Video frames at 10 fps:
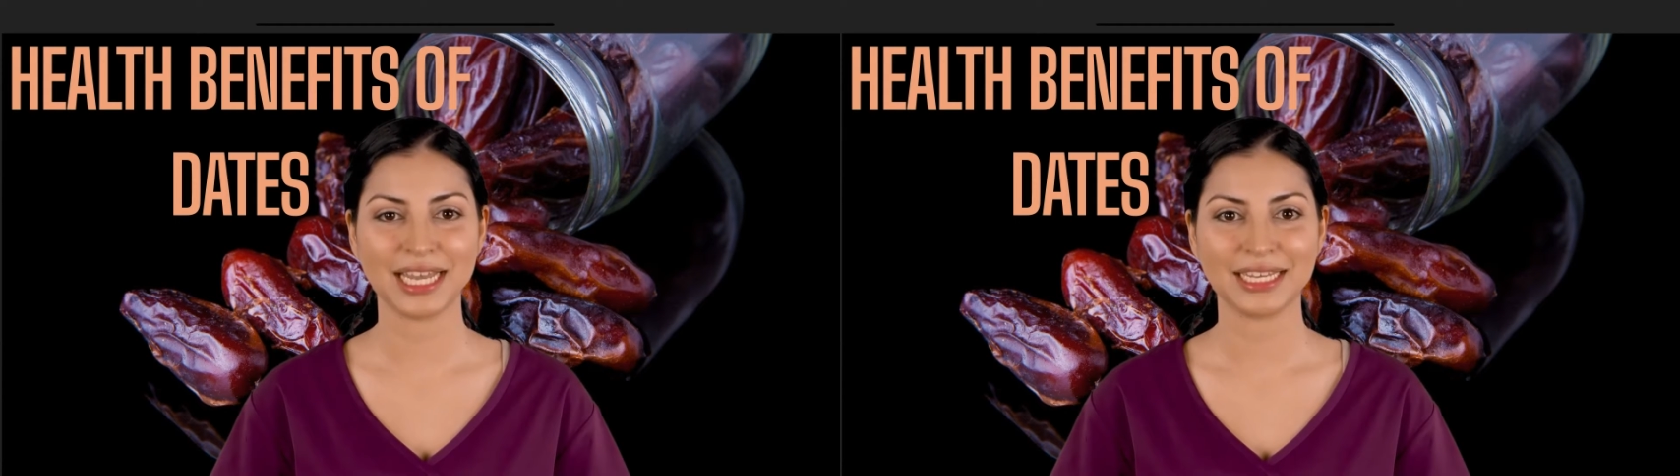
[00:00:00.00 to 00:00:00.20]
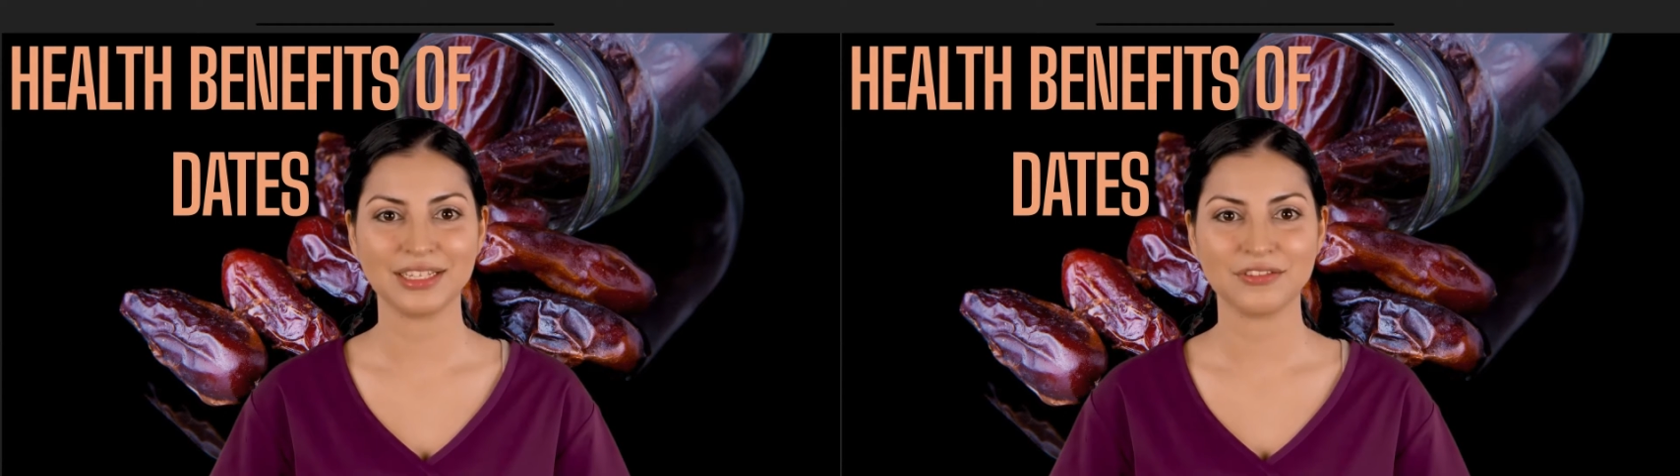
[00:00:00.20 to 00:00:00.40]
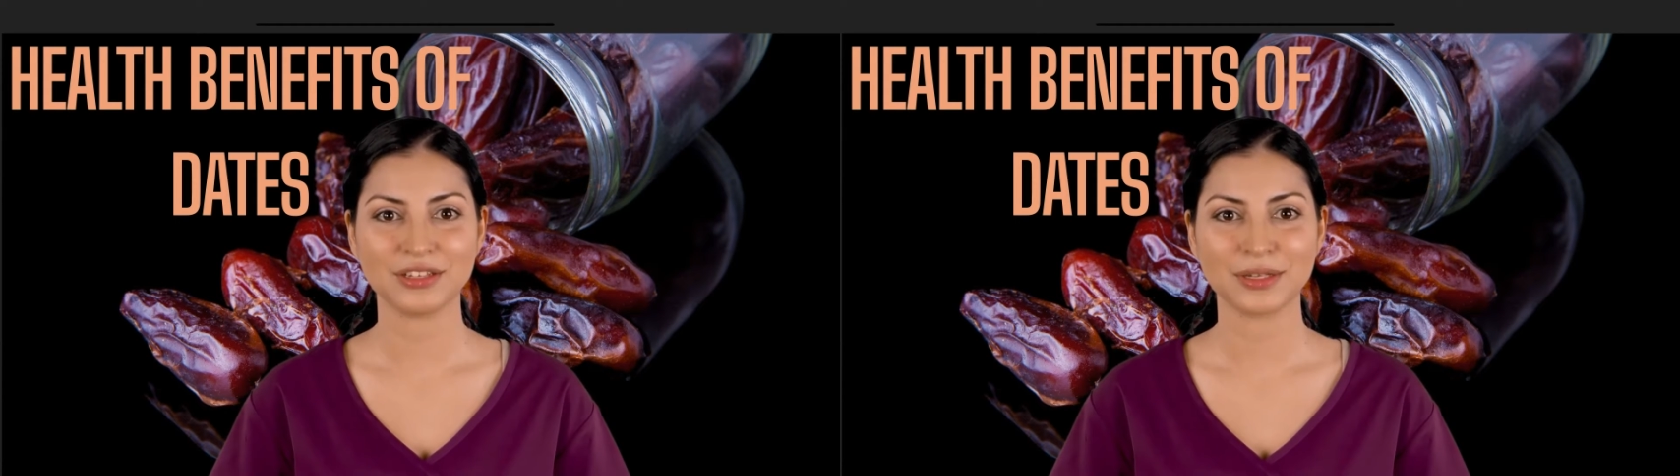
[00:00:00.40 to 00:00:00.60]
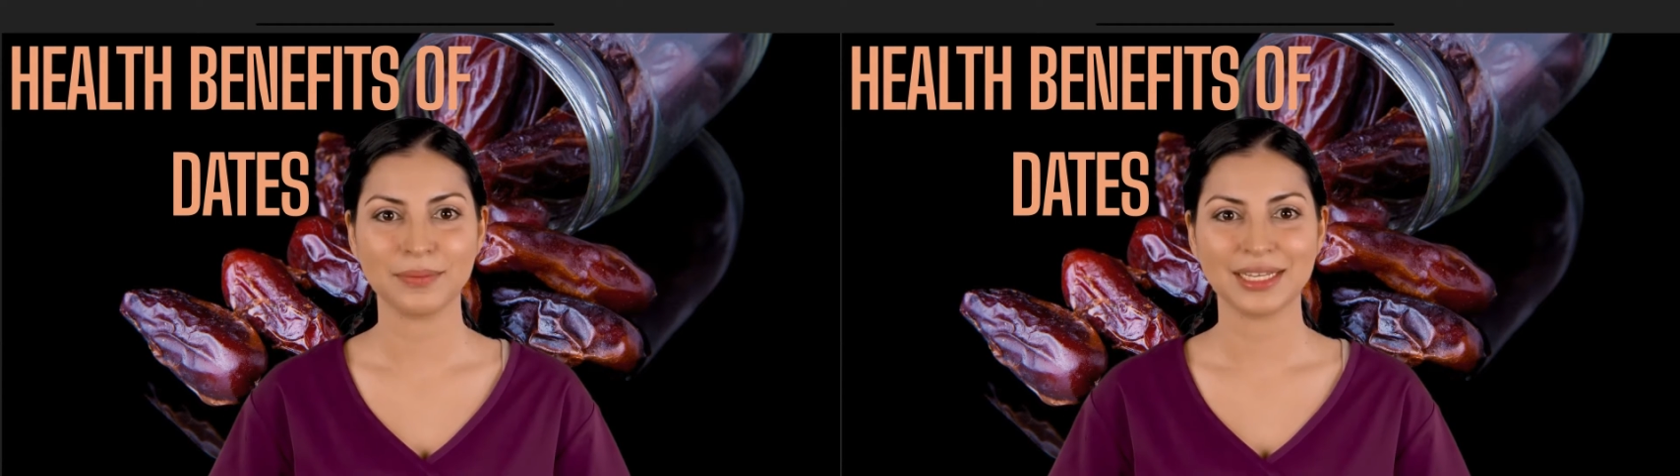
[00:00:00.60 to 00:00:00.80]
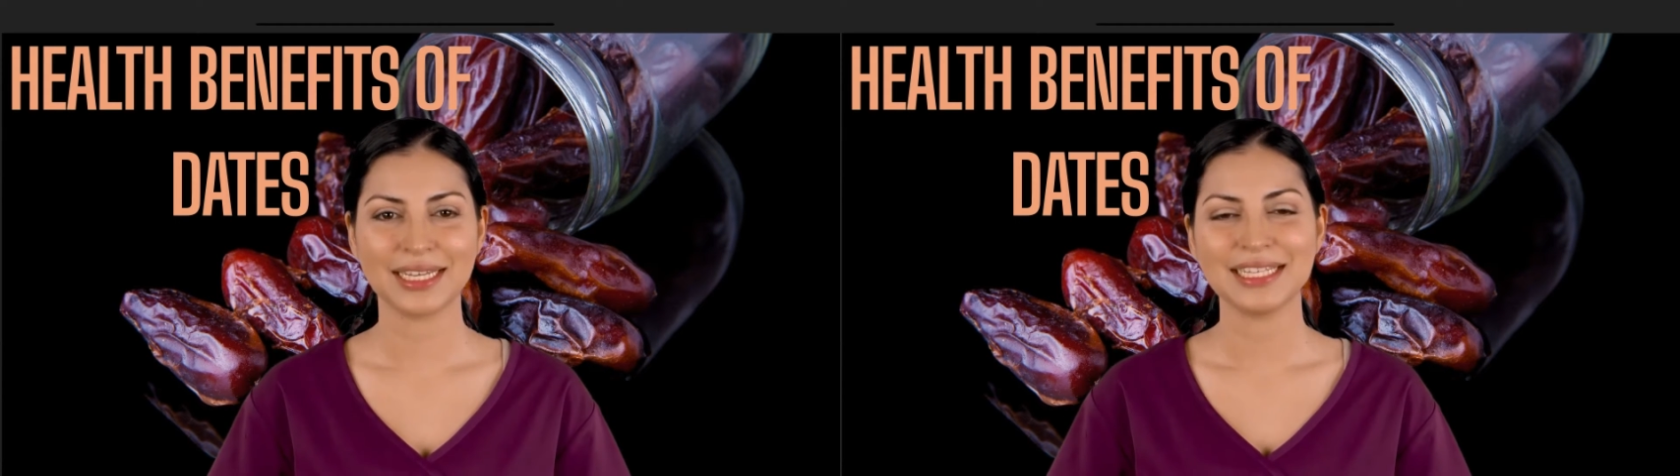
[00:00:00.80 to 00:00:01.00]
native to the
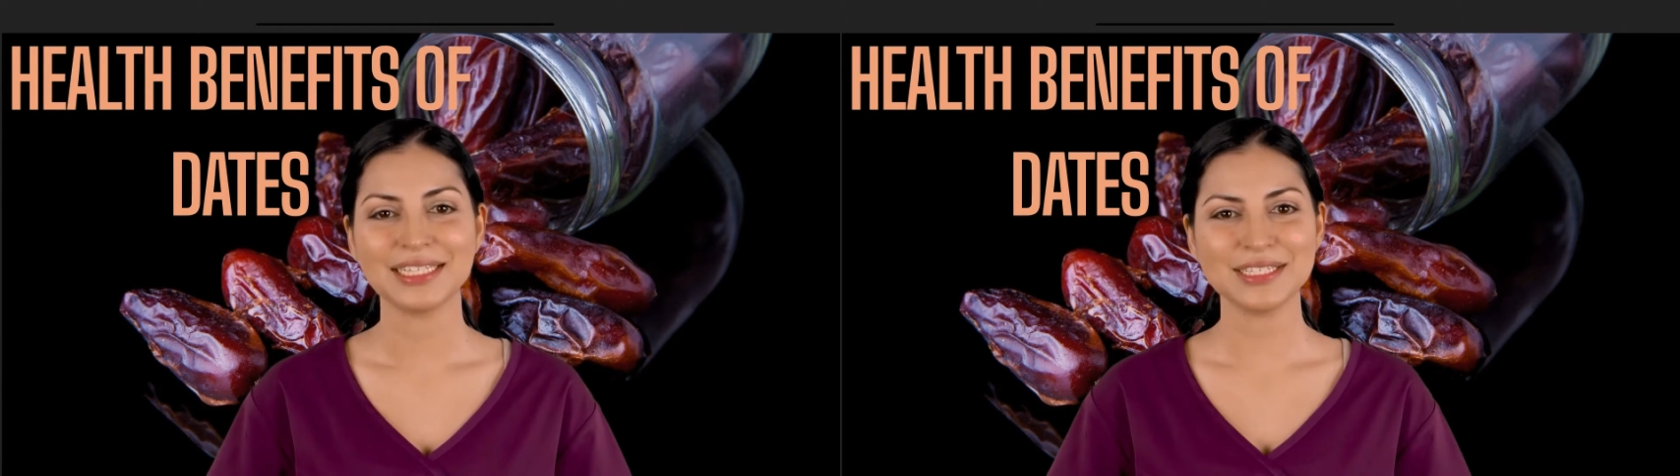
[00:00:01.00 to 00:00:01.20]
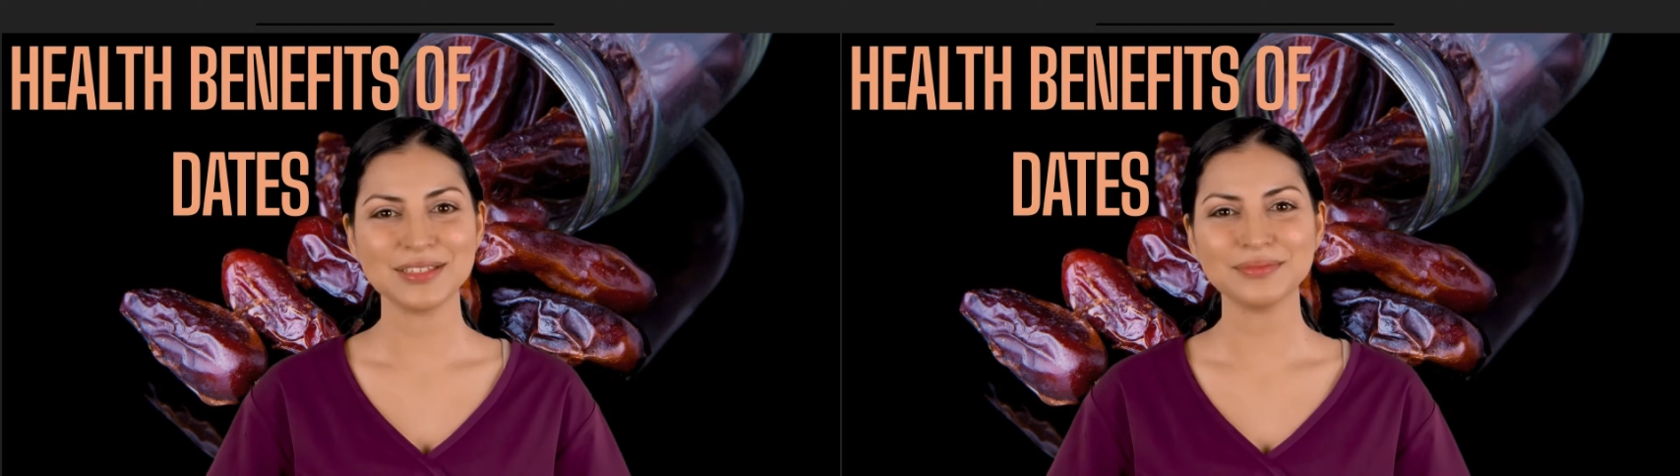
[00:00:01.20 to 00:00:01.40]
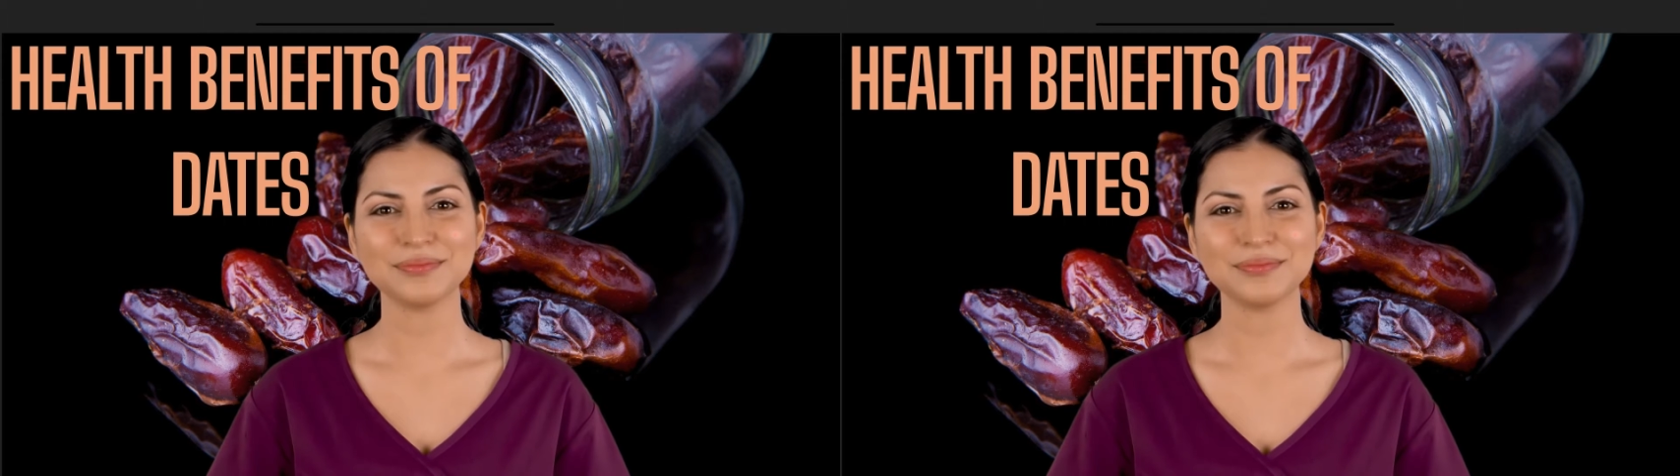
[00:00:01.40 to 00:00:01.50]
Middle East.